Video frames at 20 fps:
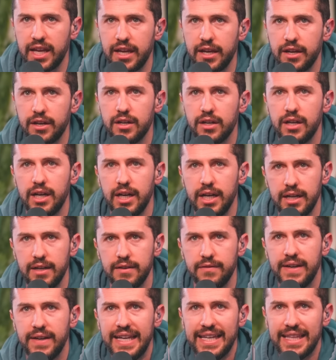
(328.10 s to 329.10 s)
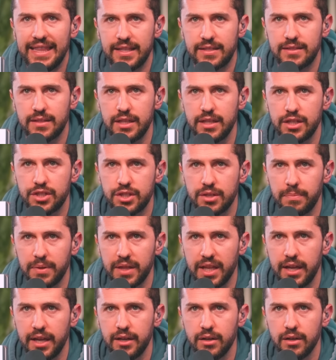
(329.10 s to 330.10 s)
here of this leadership
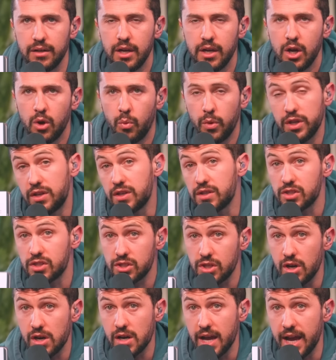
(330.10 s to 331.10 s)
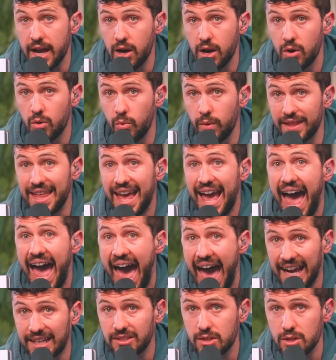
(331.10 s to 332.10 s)
planner where you can start out with
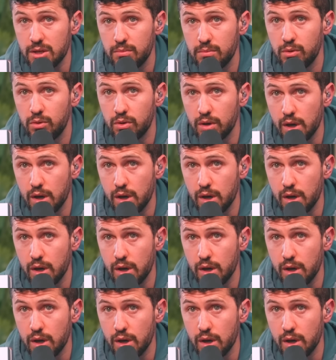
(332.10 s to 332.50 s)
actionable